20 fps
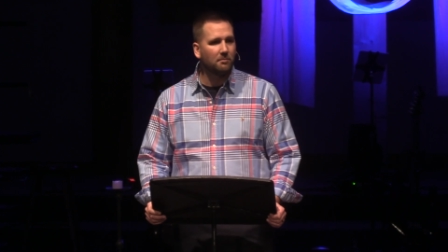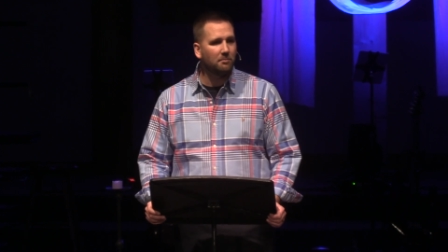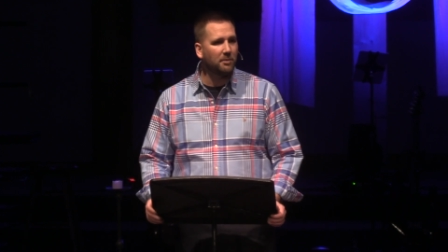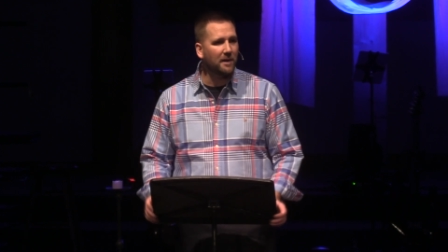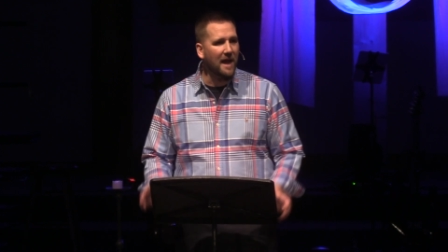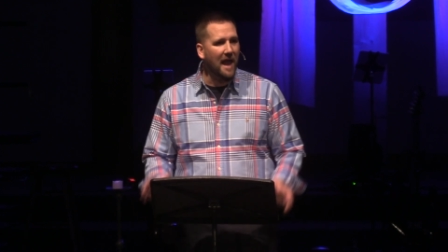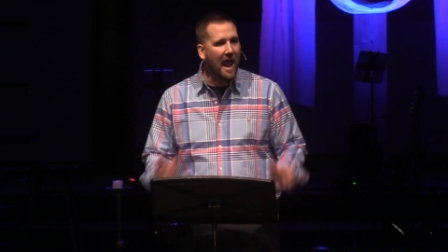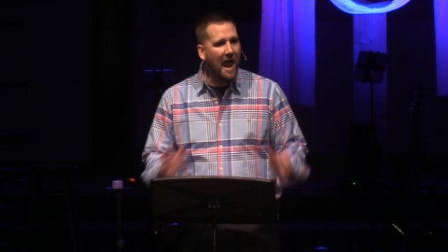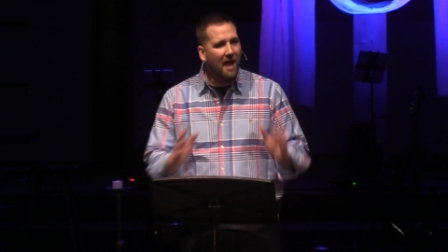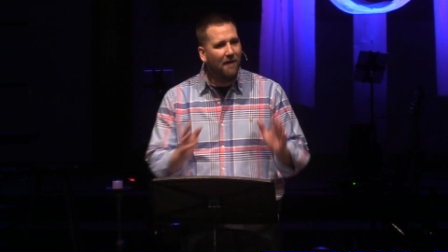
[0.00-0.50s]

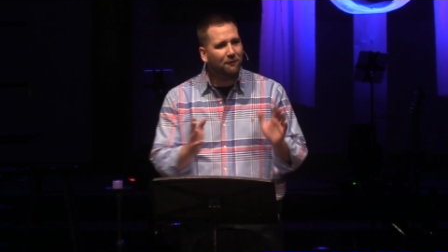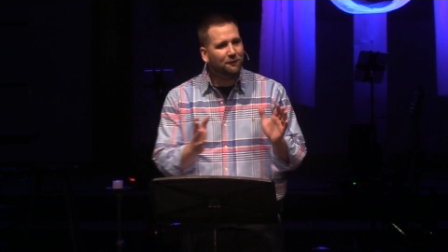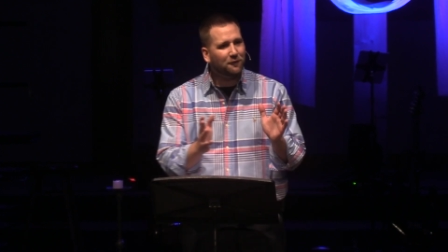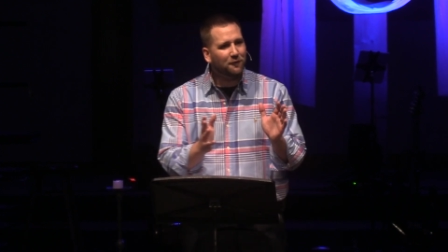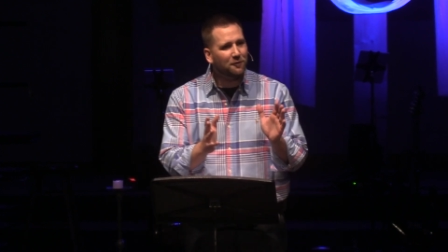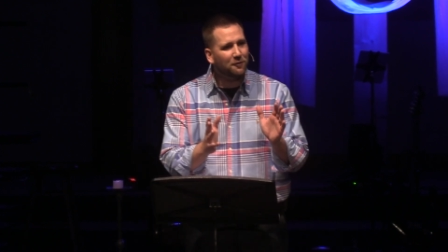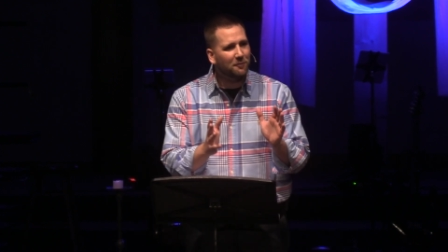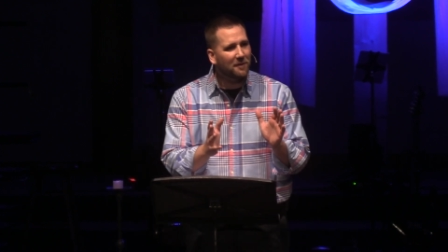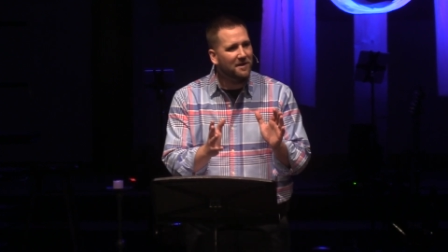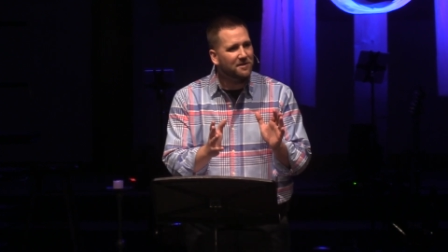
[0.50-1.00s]
But
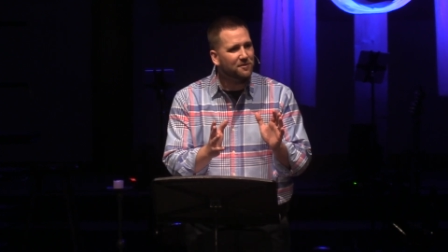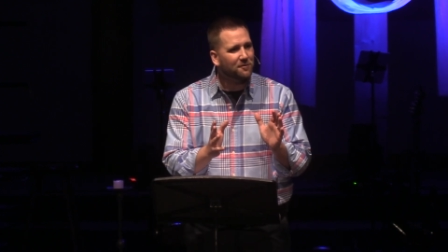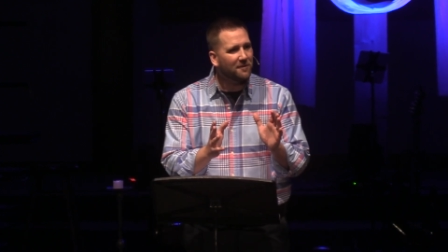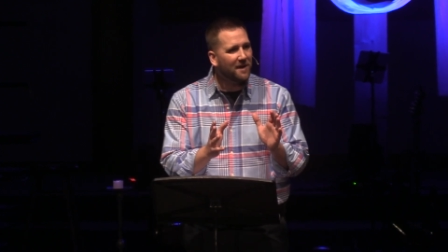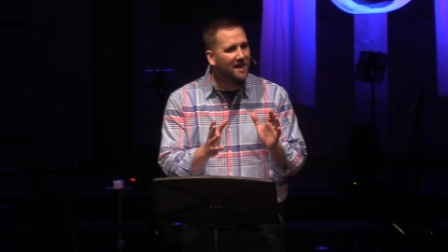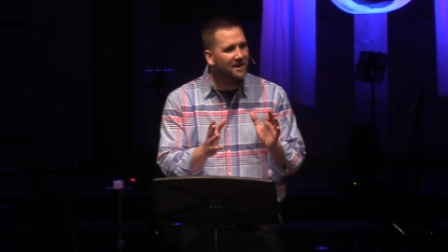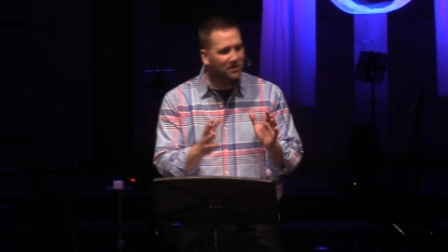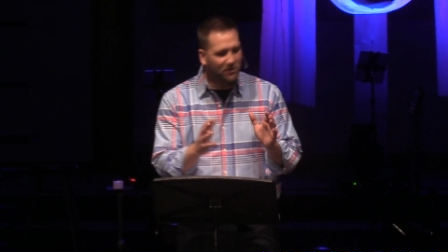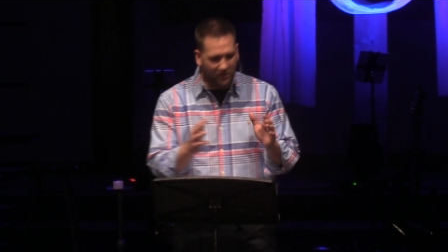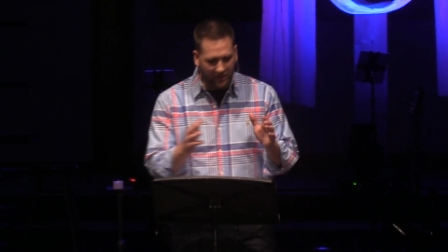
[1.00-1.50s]
after the
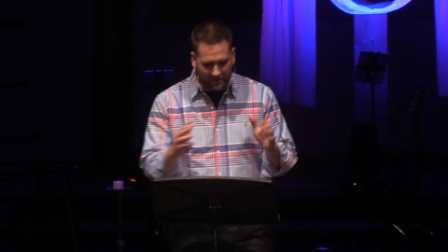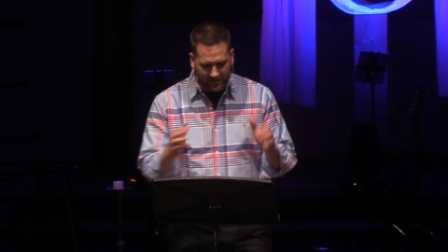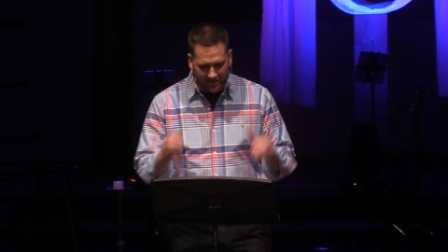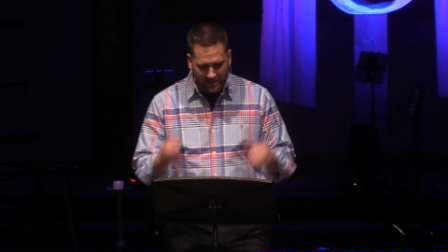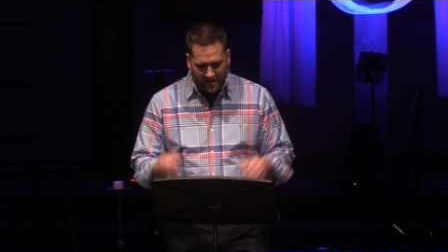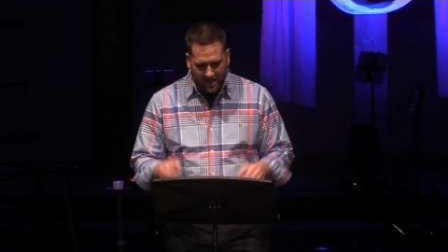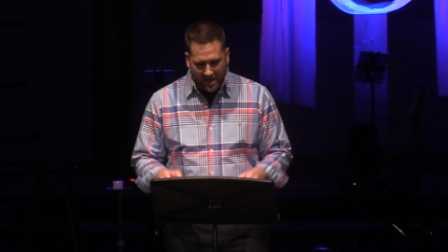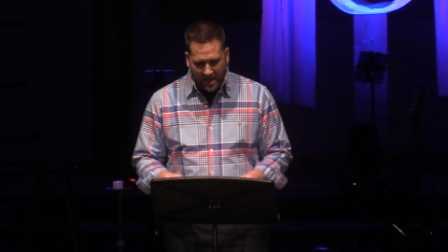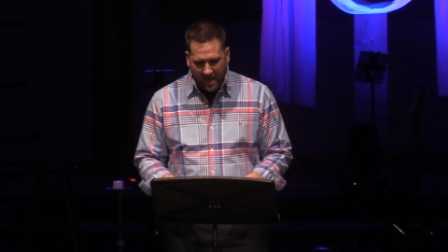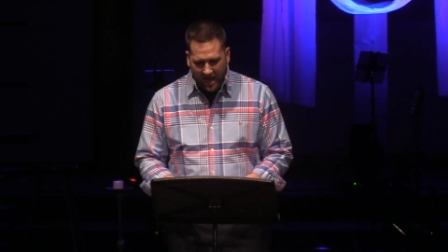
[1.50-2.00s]
resurrection,
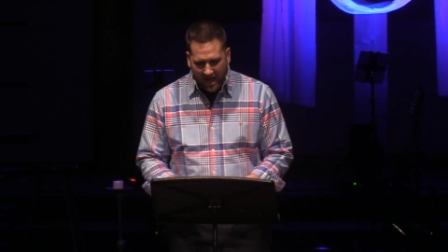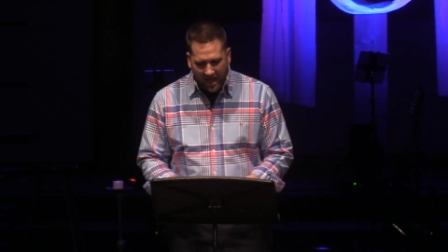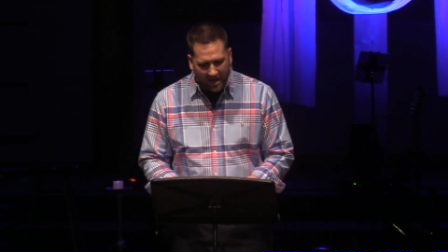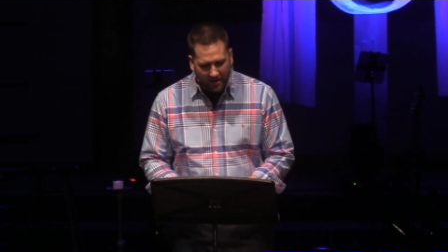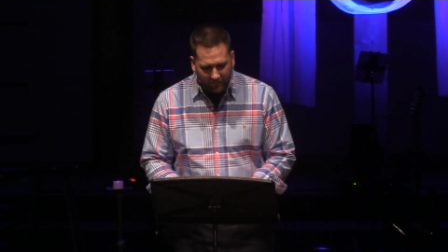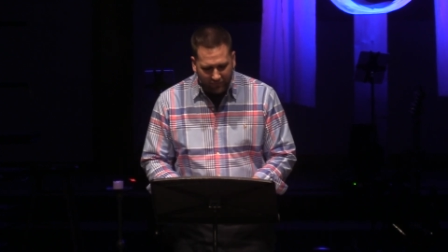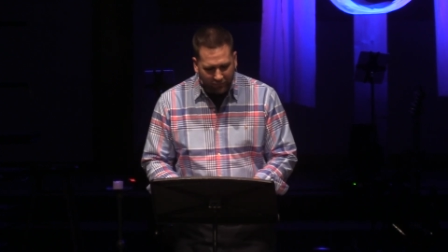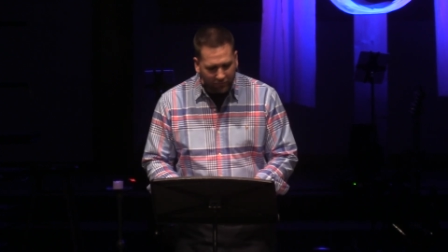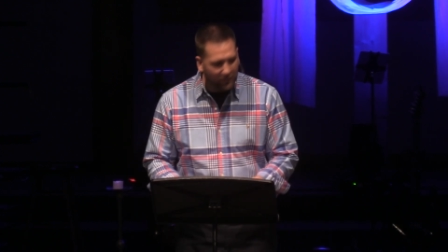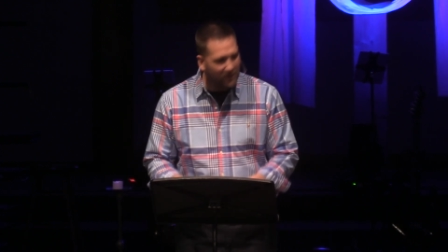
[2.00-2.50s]

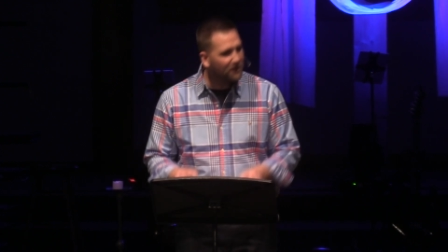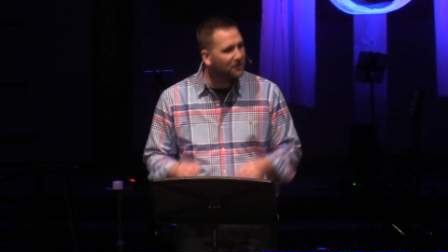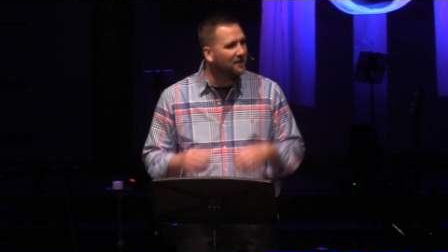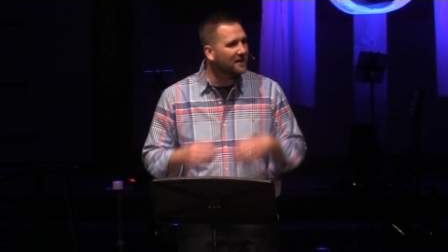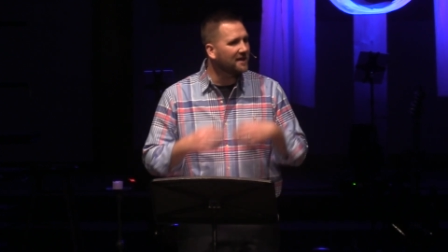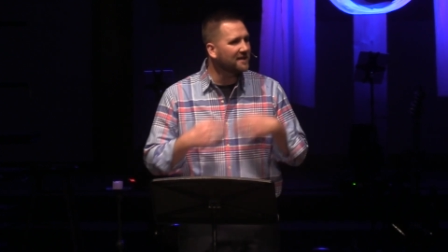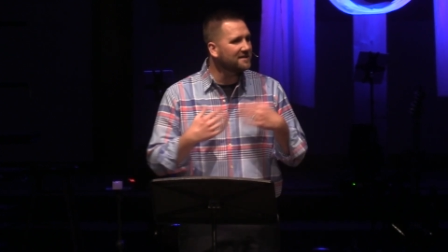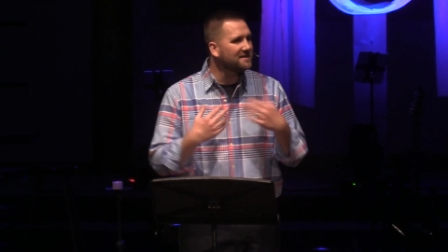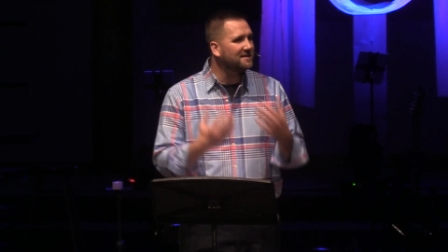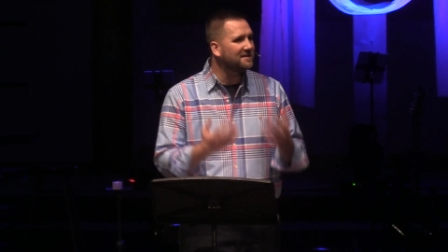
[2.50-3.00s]

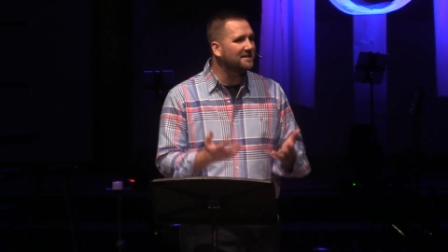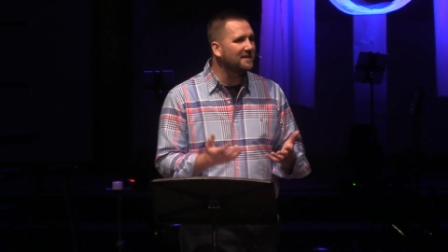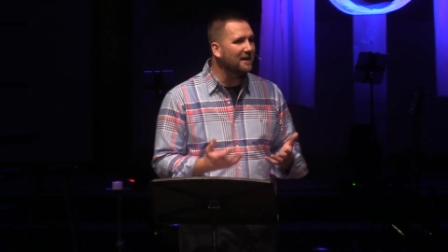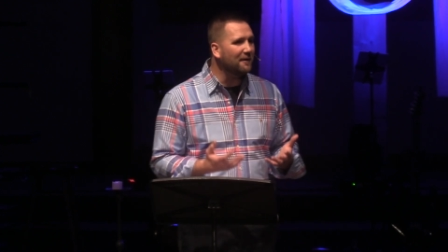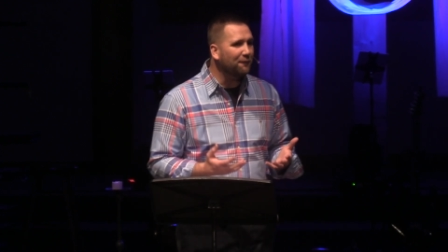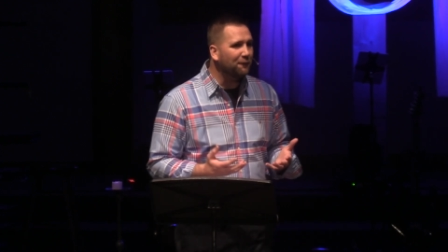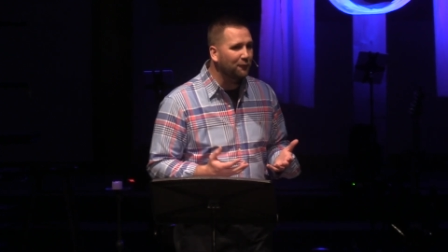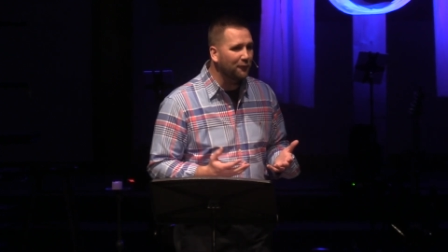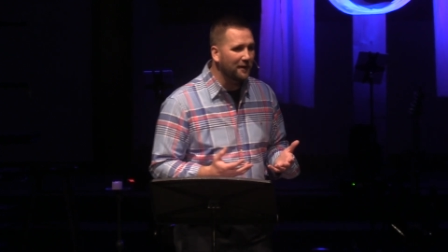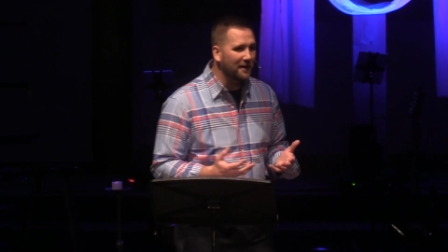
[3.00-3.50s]
everything is
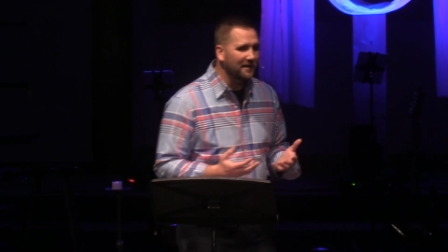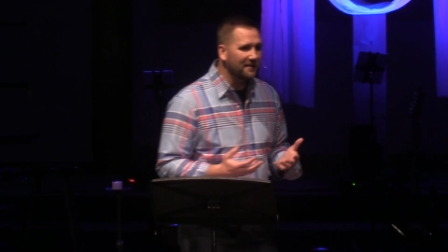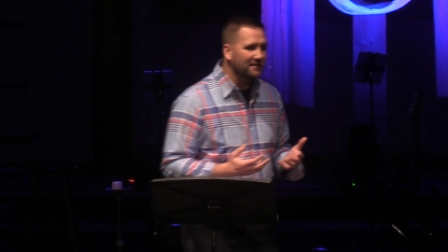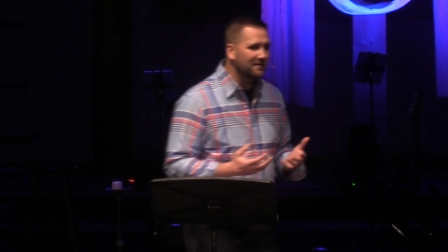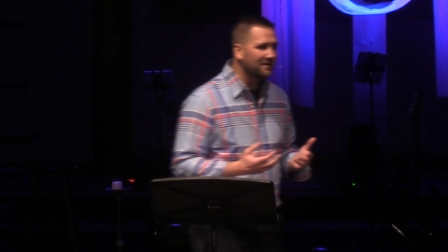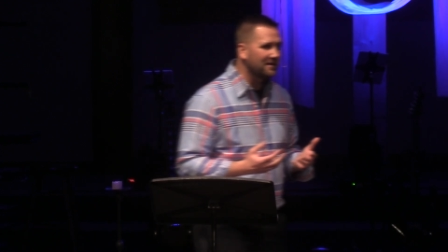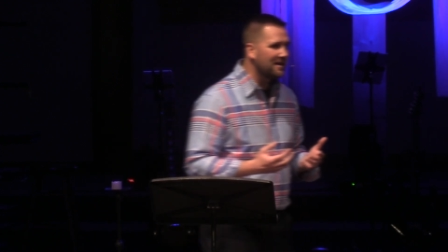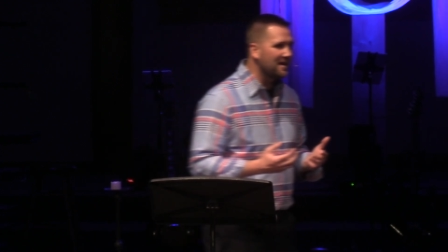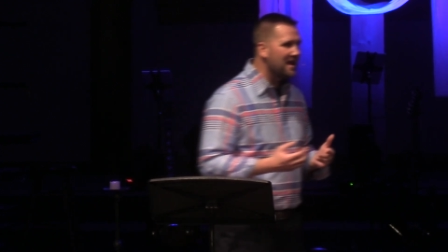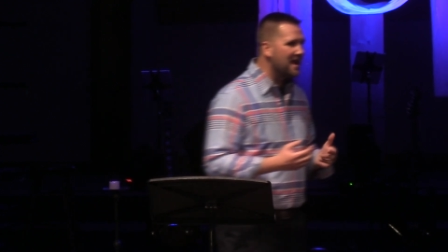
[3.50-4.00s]

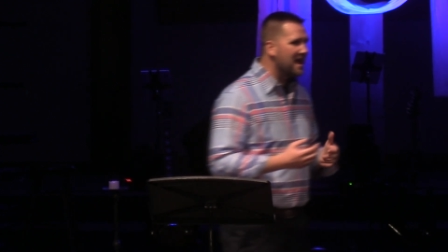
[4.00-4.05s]
different.